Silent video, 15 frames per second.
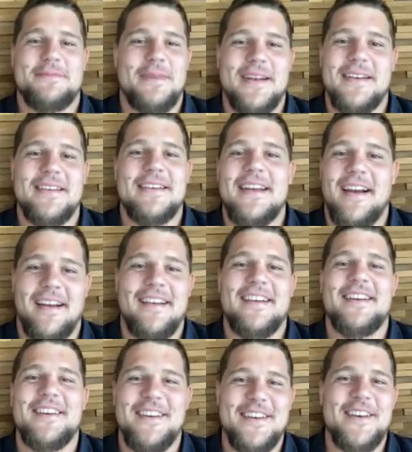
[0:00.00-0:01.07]
but like
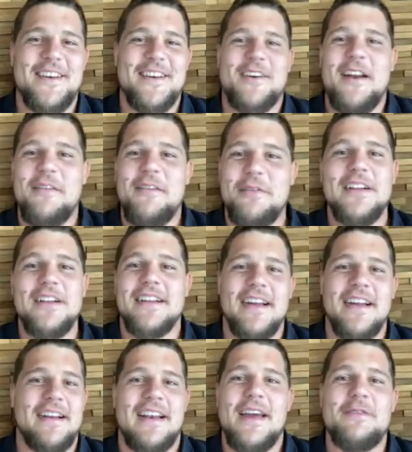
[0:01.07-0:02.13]
you kind of feel
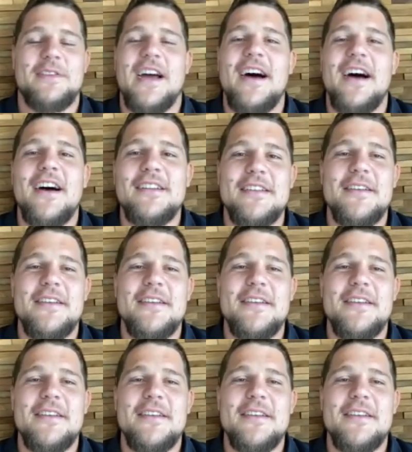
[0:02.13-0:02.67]
left out.